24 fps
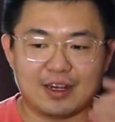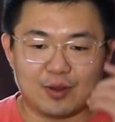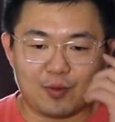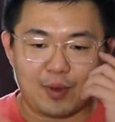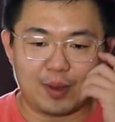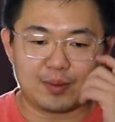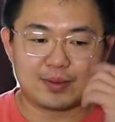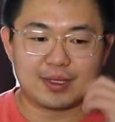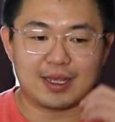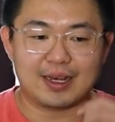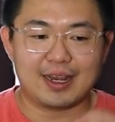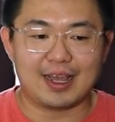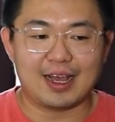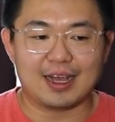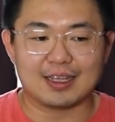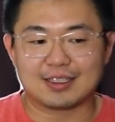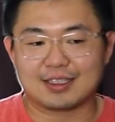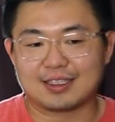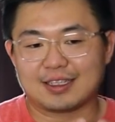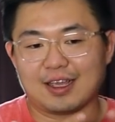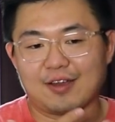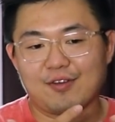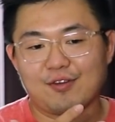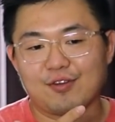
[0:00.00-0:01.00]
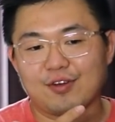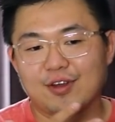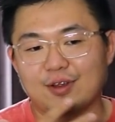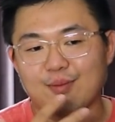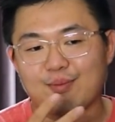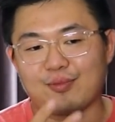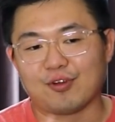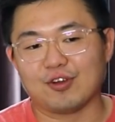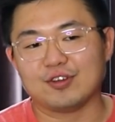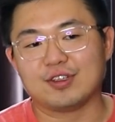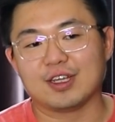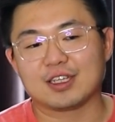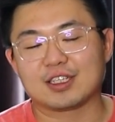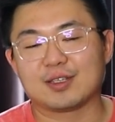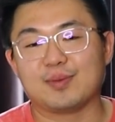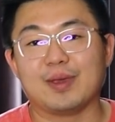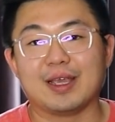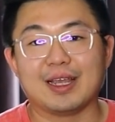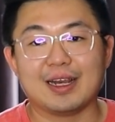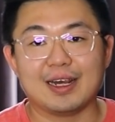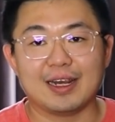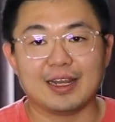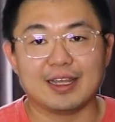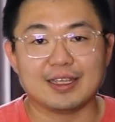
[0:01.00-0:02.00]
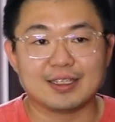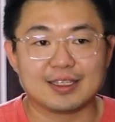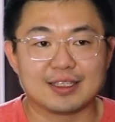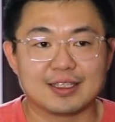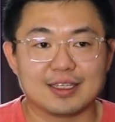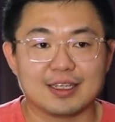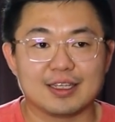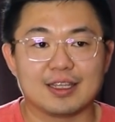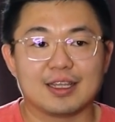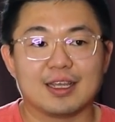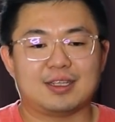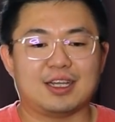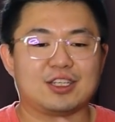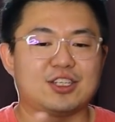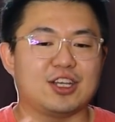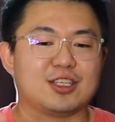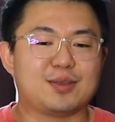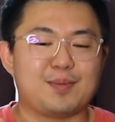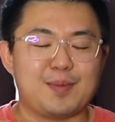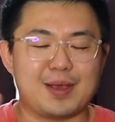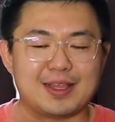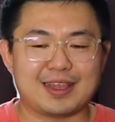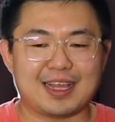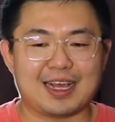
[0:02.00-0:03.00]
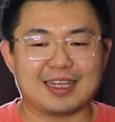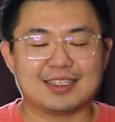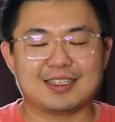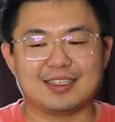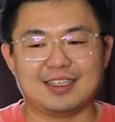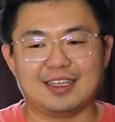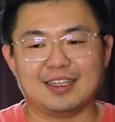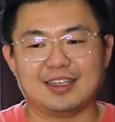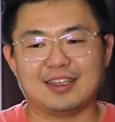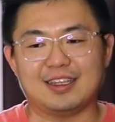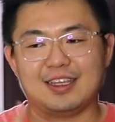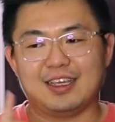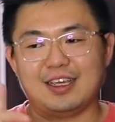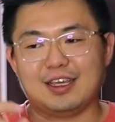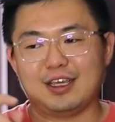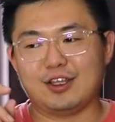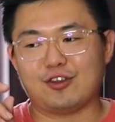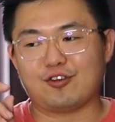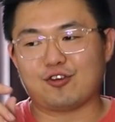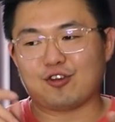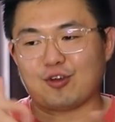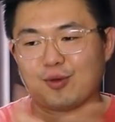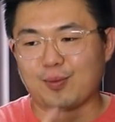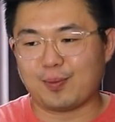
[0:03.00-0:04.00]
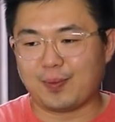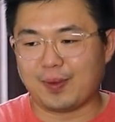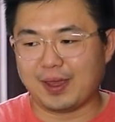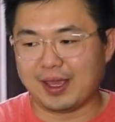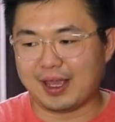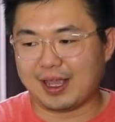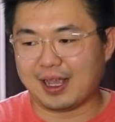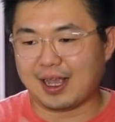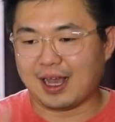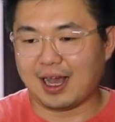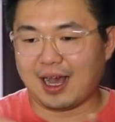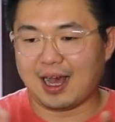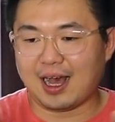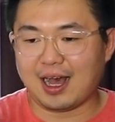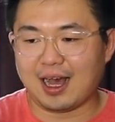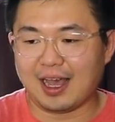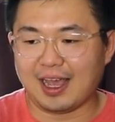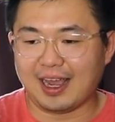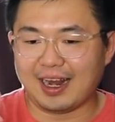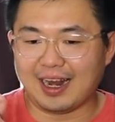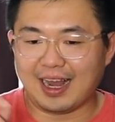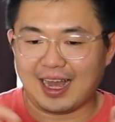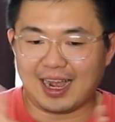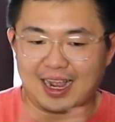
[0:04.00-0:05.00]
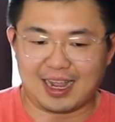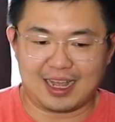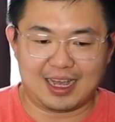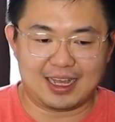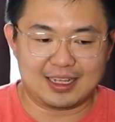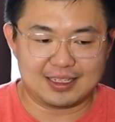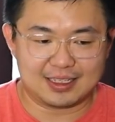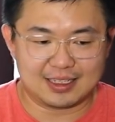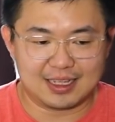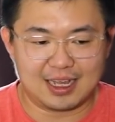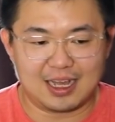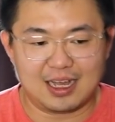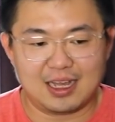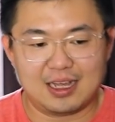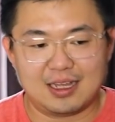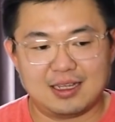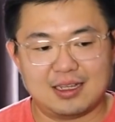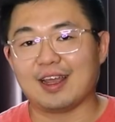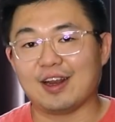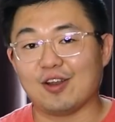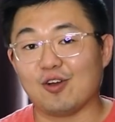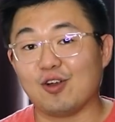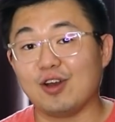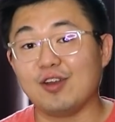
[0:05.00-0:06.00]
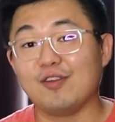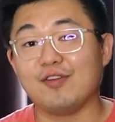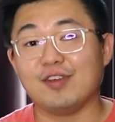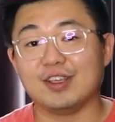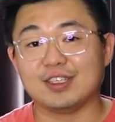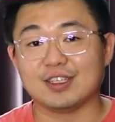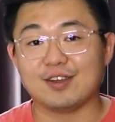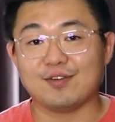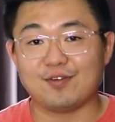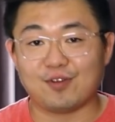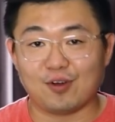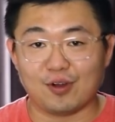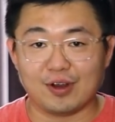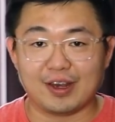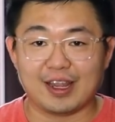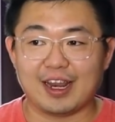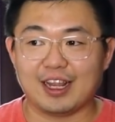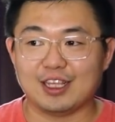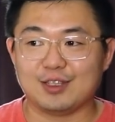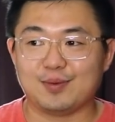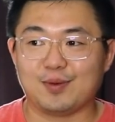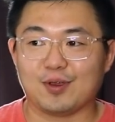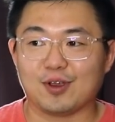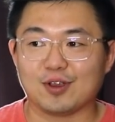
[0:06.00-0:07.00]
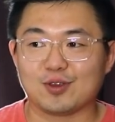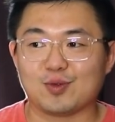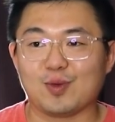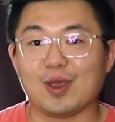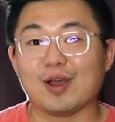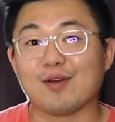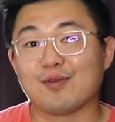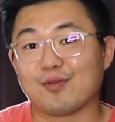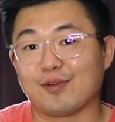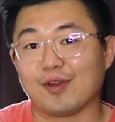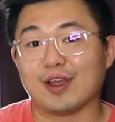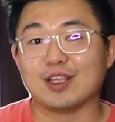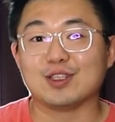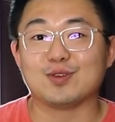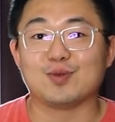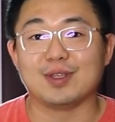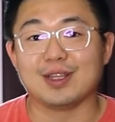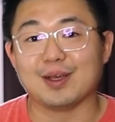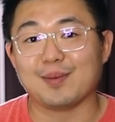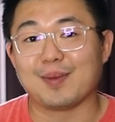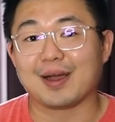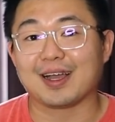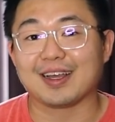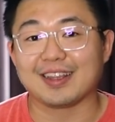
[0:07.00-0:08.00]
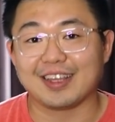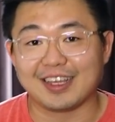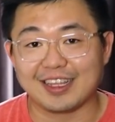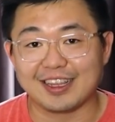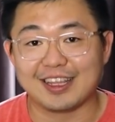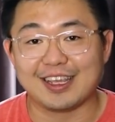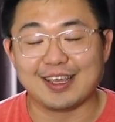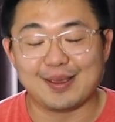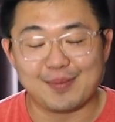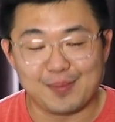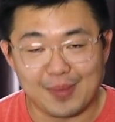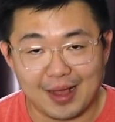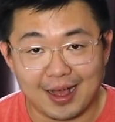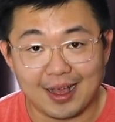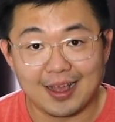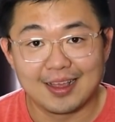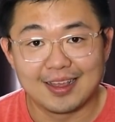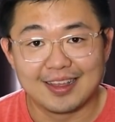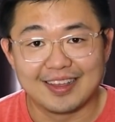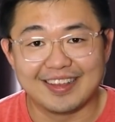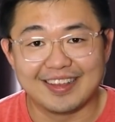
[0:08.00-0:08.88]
in the website, there are several projects being listed, such as Meta City, Tropica, and Akasa. And the only reason for that is because we are friends with the marketing team now.